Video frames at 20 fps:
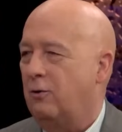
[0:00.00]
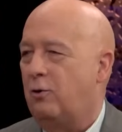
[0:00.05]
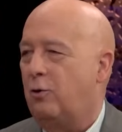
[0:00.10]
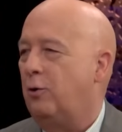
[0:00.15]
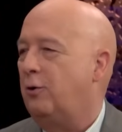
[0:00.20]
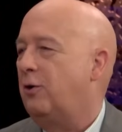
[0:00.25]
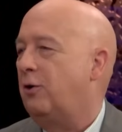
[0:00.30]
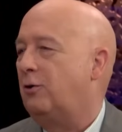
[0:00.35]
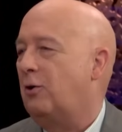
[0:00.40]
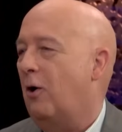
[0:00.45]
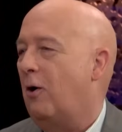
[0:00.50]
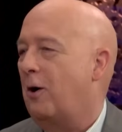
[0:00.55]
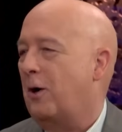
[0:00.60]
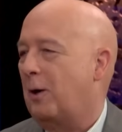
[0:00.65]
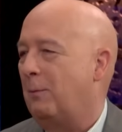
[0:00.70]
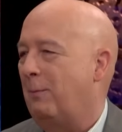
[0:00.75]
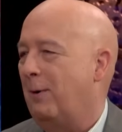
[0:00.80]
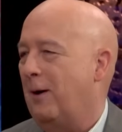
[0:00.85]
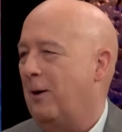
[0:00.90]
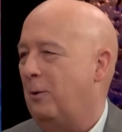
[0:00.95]
good to talk
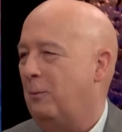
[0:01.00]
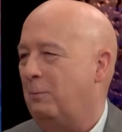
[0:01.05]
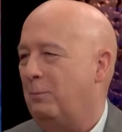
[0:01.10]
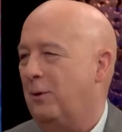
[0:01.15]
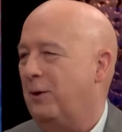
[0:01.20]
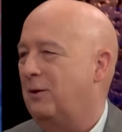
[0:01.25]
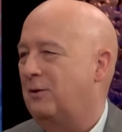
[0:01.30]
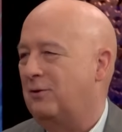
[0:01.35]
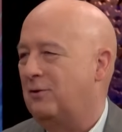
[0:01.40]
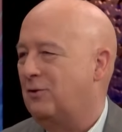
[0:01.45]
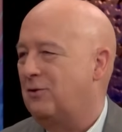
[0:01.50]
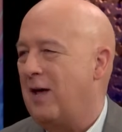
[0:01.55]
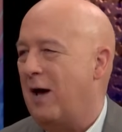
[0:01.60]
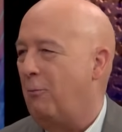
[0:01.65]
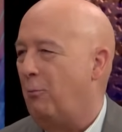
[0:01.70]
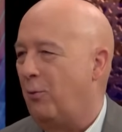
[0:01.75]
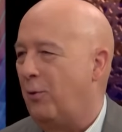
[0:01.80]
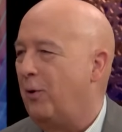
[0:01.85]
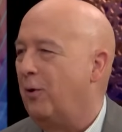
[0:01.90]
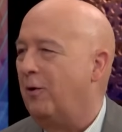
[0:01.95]
about, but it's
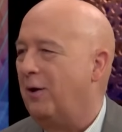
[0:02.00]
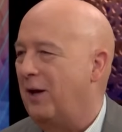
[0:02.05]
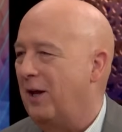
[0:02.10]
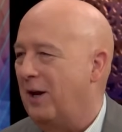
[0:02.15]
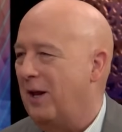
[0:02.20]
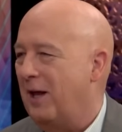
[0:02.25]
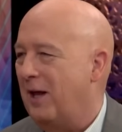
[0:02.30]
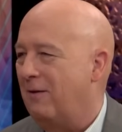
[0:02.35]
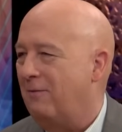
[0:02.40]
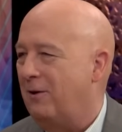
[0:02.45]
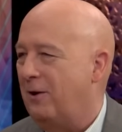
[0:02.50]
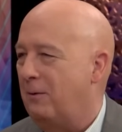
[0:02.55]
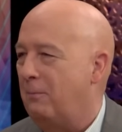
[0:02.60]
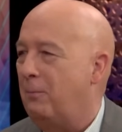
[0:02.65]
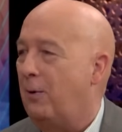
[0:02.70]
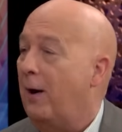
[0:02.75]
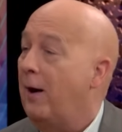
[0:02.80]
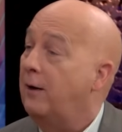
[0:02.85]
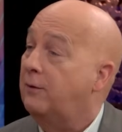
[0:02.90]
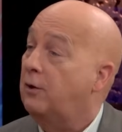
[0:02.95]
not really going to have an
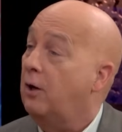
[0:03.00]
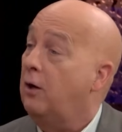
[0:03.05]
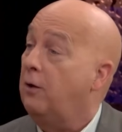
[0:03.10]
impact